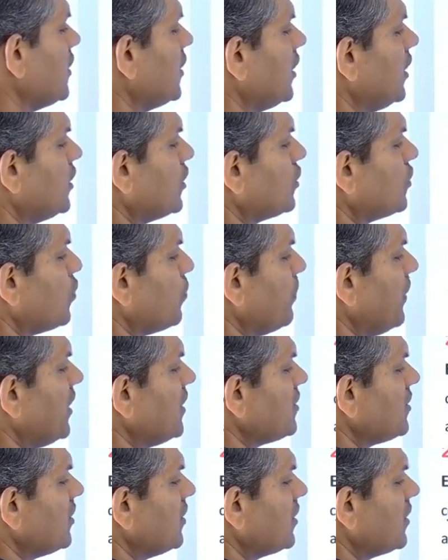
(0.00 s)
in
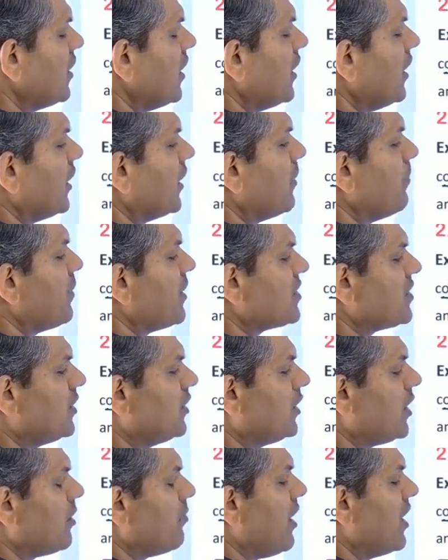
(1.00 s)
rupees
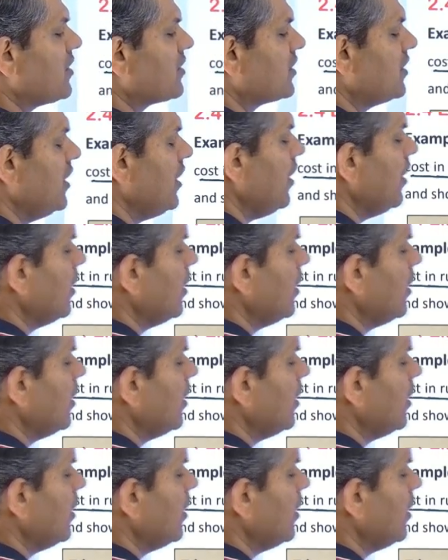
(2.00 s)
represented by C.